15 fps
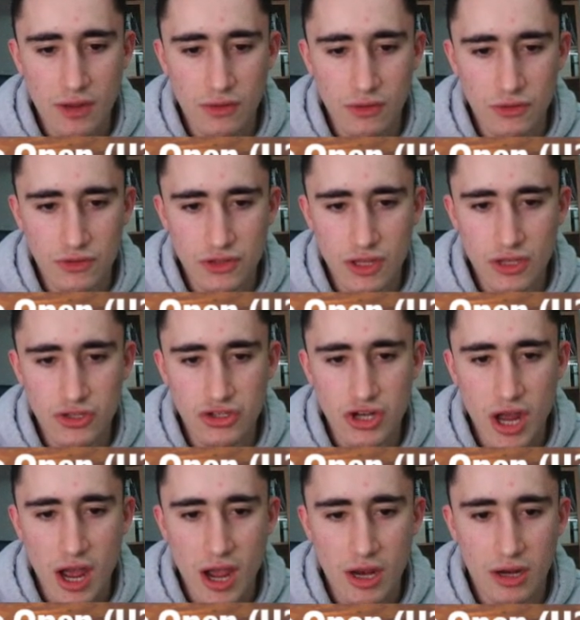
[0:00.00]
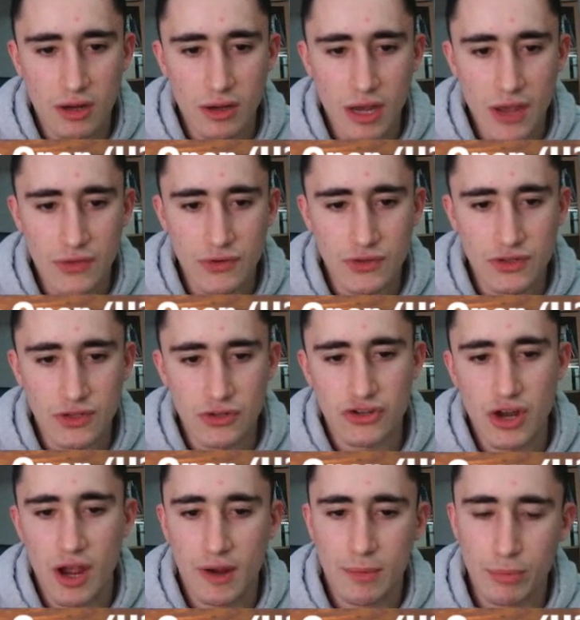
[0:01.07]
and there's this
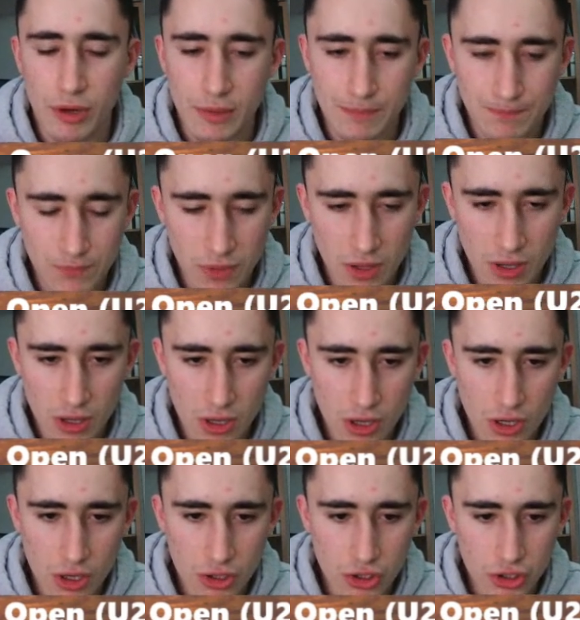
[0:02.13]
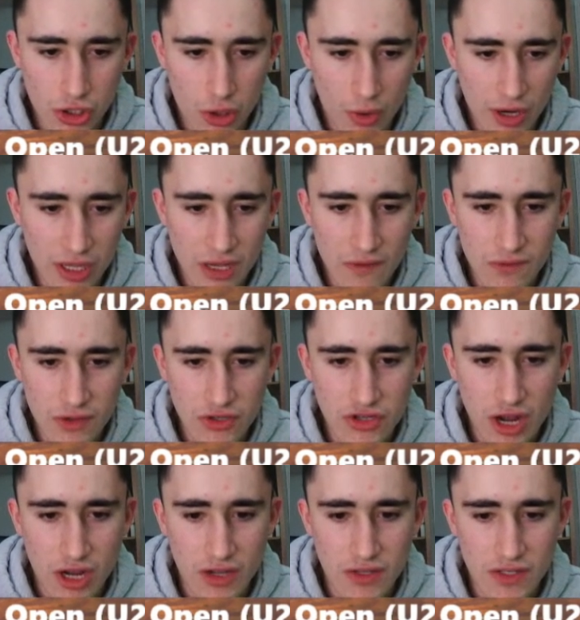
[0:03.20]
check. But you don't want to give this
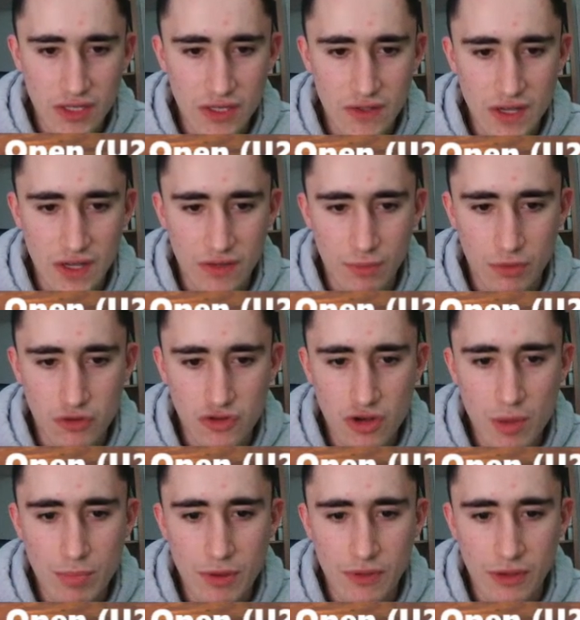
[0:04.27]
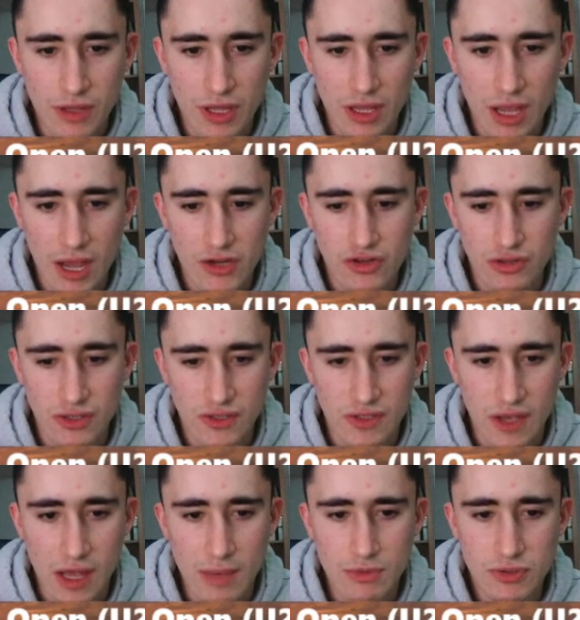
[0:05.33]
check because he can take the bishop and the king actually
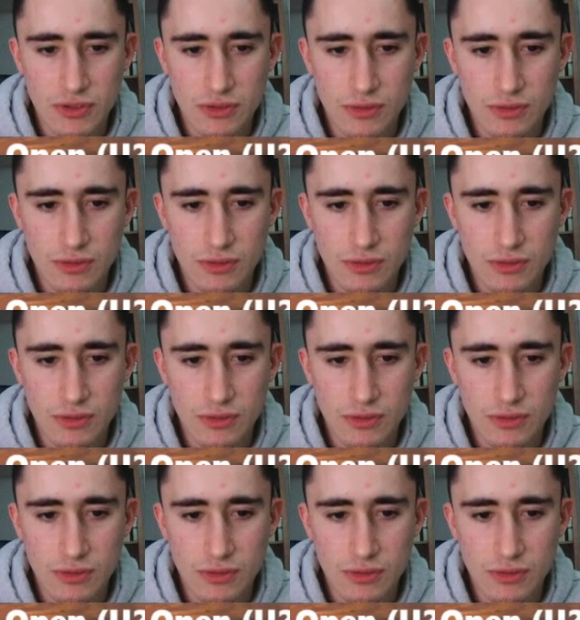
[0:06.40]
escapes.